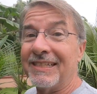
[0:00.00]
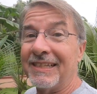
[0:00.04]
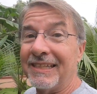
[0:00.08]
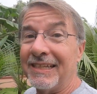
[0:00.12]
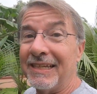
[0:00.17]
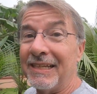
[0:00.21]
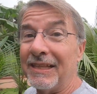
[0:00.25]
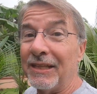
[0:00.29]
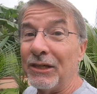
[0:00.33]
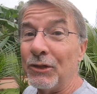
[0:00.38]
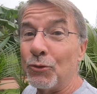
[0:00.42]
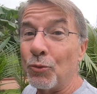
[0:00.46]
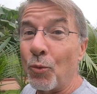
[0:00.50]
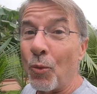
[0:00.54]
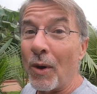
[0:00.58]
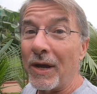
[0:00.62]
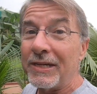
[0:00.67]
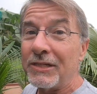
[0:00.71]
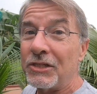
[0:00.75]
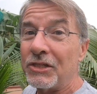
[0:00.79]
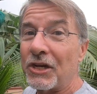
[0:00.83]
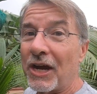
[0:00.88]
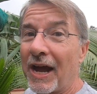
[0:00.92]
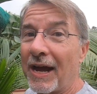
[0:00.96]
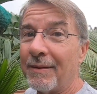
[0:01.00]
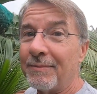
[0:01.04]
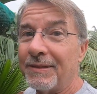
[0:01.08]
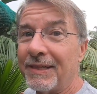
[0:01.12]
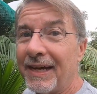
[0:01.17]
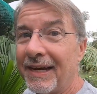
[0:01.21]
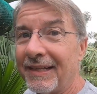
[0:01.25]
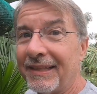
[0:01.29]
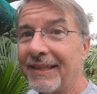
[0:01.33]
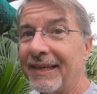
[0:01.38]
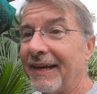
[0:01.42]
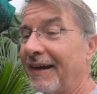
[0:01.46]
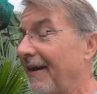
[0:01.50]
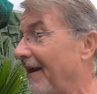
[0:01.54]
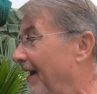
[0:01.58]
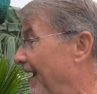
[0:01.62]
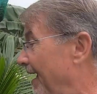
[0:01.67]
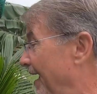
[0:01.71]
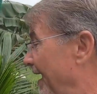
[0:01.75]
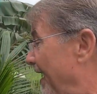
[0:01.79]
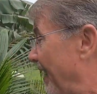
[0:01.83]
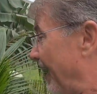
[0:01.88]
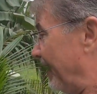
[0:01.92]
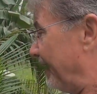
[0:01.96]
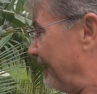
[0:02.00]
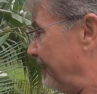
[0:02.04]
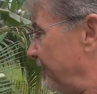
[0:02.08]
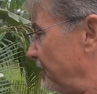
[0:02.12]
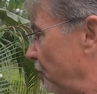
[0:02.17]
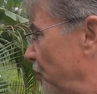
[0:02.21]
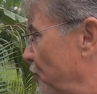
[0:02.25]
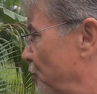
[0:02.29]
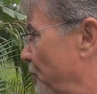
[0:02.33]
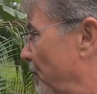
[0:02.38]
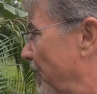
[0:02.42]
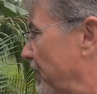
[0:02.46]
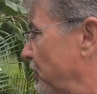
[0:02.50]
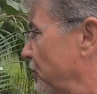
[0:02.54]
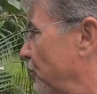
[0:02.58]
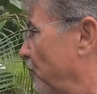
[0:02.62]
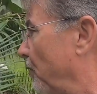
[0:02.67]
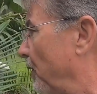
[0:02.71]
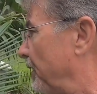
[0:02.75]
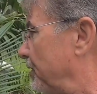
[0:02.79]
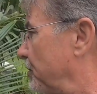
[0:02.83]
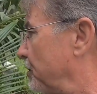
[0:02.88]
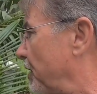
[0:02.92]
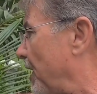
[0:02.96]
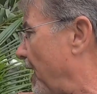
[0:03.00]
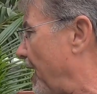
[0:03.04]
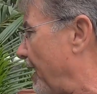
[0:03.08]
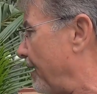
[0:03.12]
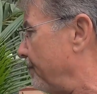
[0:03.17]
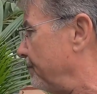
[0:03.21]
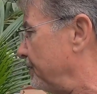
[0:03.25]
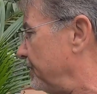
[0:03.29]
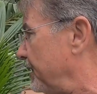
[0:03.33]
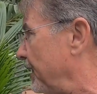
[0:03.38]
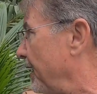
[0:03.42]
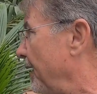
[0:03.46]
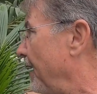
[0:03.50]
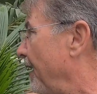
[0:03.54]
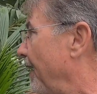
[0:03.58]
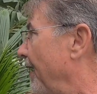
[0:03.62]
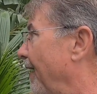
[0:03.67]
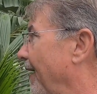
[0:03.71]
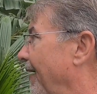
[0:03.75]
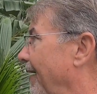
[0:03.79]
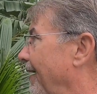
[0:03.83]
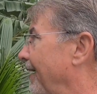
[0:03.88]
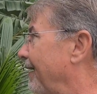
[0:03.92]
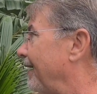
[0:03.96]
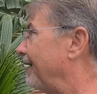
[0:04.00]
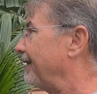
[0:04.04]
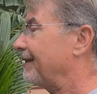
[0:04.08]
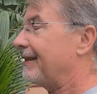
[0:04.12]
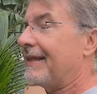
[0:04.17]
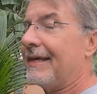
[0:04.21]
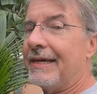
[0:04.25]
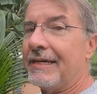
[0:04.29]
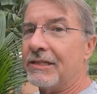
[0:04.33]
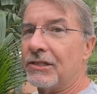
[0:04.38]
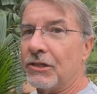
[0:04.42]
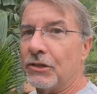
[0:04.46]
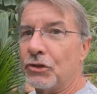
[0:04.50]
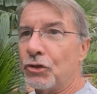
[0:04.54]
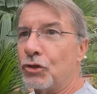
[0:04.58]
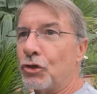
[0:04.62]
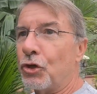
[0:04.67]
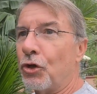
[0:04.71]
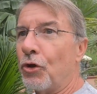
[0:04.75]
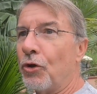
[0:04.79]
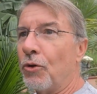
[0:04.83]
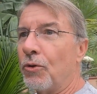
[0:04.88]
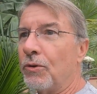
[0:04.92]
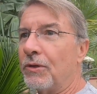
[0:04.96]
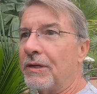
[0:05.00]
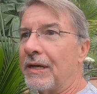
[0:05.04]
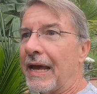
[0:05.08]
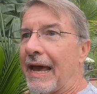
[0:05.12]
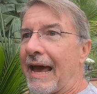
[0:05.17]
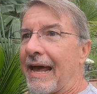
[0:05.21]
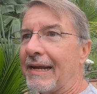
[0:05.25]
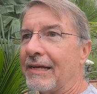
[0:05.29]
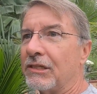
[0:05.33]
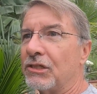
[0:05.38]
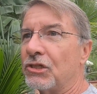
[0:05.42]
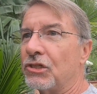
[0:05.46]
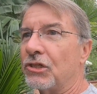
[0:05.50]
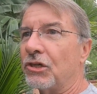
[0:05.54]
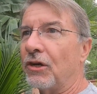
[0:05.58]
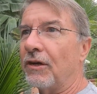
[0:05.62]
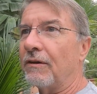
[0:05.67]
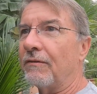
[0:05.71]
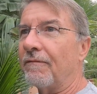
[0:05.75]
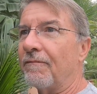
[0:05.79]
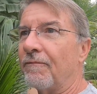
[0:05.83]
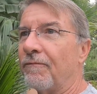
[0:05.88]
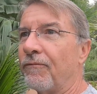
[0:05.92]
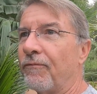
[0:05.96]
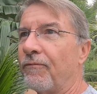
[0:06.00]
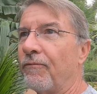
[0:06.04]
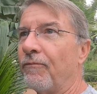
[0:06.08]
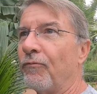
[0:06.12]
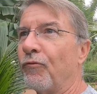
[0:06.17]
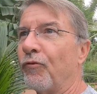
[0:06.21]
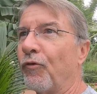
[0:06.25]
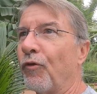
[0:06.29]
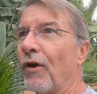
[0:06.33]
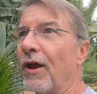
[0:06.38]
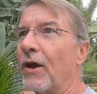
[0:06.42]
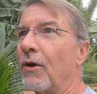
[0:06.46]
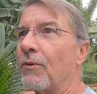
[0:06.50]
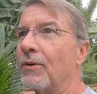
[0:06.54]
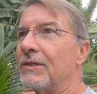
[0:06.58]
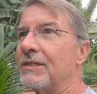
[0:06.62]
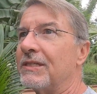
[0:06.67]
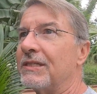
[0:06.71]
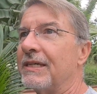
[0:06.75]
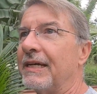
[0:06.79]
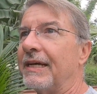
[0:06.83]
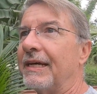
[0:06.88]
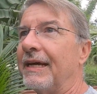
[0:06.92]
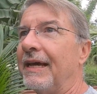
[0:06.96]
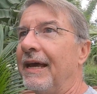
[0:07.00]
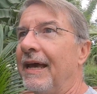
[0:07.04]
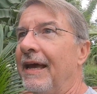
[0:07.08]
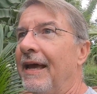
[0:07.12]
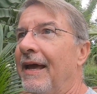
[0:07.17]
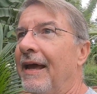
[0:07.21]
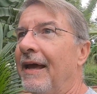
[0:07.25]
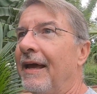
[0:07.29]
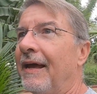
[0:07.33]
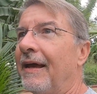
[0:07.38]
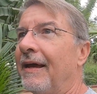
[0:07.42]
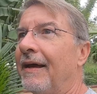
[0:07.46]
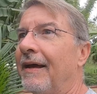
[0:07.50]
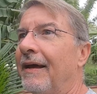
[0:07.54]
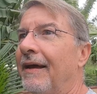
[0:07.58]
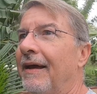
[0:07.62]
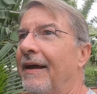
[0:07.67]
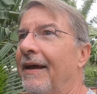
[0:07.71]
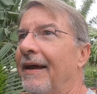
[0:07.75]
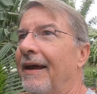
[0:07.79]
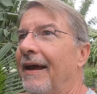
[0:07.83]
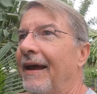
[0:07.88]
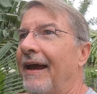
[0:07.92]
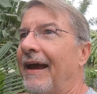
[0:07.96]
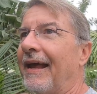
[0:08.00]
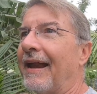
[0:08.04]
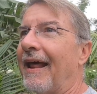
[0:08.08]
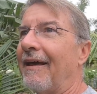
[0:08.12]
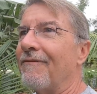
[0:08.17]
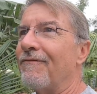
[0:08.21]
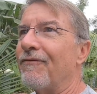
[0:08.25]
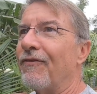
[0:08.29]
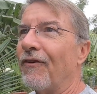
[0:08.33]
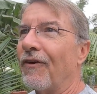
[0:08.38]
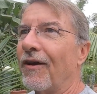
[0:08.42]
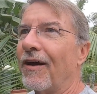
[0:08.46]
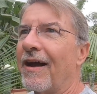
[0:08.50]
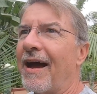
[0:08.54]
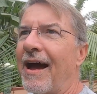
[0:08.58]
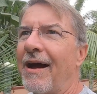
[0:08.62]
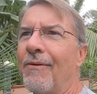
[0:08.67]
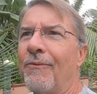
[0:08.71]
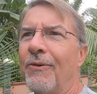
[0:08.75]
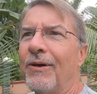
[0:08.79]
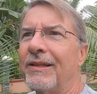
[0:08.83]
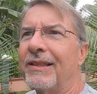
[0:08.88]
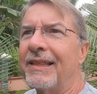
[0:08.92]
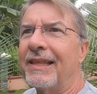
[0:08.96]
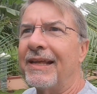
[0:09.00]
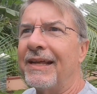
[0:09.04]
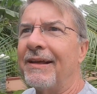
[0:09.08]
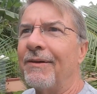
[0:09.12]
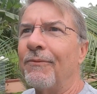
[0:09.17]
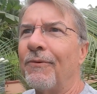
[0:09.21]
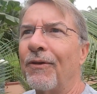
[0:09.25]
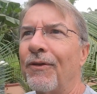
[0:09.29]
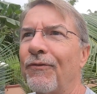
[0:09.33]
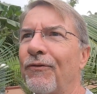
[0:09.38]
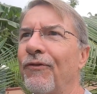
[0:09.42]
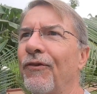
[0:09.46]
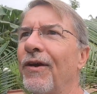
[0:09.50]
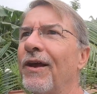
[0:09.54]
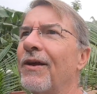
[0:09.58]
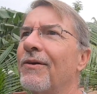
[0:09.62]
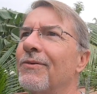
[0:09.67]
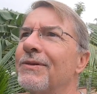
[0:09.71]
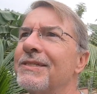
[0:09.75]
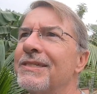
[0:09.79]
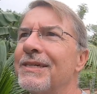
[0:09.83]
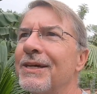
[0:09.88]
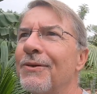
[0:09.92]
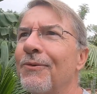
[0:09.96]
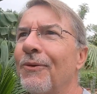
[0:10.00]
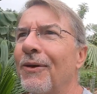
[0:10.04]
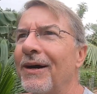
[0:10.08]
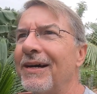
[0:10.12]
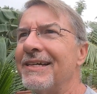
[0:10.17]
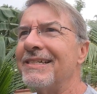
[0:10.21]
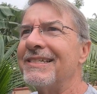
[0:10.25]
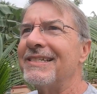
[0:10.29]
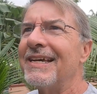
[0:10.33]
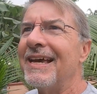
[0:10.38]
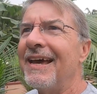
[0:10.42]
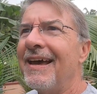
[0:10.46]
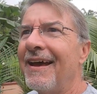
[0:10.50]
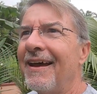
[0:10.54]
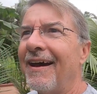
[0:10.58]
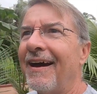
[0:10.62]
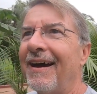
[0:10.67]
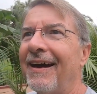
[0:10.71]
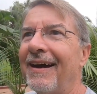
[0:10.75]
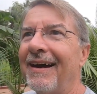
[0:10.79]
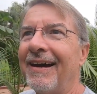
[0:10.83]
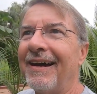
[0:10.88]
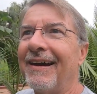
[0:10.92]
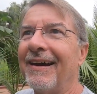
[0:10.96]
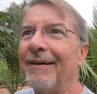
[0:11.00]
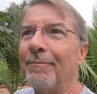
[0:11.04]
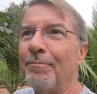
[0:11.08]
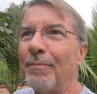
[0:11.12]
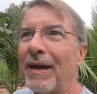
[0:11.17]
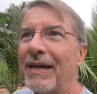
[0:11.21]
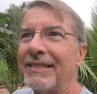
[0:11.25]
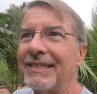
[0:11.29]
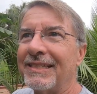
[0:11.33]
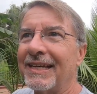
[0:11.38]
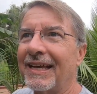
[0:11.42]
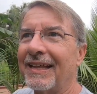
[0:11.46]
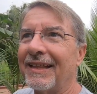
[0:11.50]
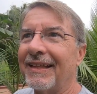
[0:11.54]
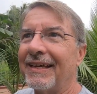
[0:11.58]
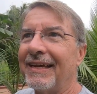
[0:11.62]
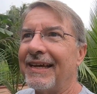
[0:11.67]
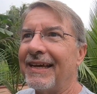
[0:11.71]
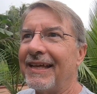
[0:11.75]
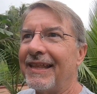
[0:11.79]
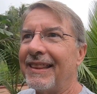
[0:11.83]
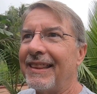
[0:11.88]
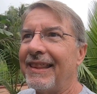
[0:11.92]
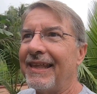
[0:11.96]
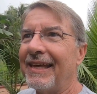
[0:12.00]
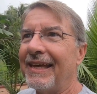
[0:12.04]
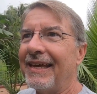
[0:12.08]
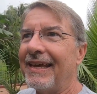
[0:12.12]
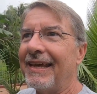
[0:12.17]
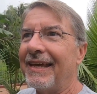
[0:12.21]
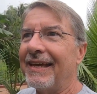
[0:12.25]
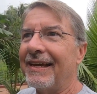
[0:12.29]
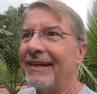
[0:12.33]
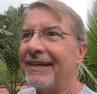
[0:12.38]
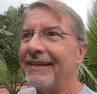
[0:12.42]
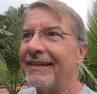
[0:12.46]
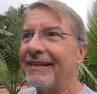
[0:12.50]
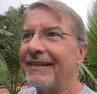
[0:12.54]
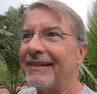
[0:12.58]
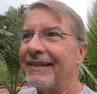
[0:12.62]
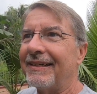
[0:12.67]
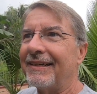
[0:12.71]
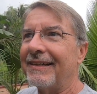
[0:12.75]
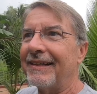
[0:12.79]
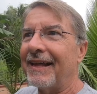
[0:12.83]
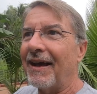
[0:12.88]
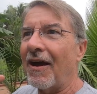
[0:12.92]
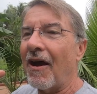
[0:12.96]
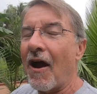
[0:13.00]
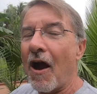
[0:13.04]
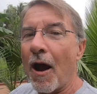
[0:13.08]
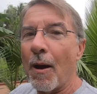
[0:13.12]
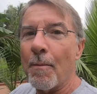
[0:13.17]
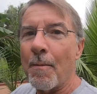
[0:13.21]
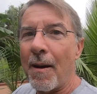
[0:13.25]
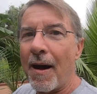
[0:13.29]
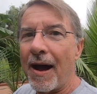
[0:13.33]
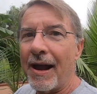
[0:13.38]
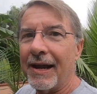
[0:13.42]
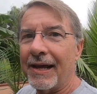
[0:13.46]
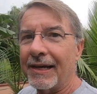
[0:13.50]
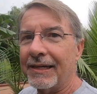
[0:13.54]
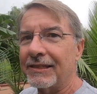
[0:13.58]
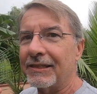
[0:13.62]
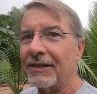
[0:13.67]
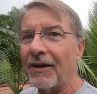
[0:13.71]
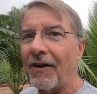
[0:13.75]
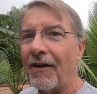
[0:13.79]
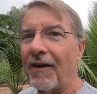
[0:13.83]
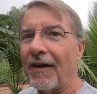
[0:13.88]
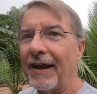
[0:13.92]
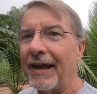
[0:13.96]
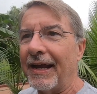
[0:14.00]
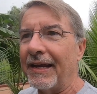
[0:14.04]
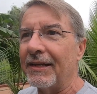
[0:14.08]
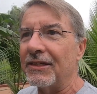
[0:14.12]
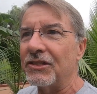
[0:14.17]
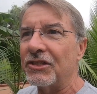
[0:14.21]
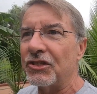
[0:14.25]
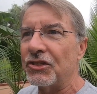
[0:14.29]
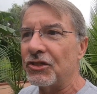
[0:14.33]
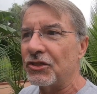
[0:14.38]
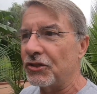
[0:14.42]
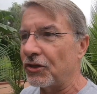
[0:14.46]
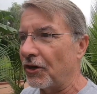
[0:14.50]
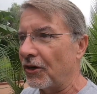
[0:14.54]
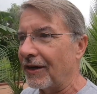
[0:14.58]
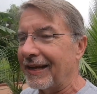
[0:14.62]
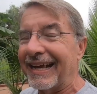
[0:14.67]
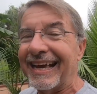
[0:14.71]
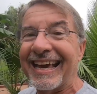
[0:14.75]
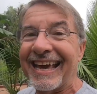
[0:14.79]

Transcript: these wind chimes out there. And these are special wind chimes. These are tuned at a certain frequency. And I forgot what the frequency was. Basically, the harmonics are in a certain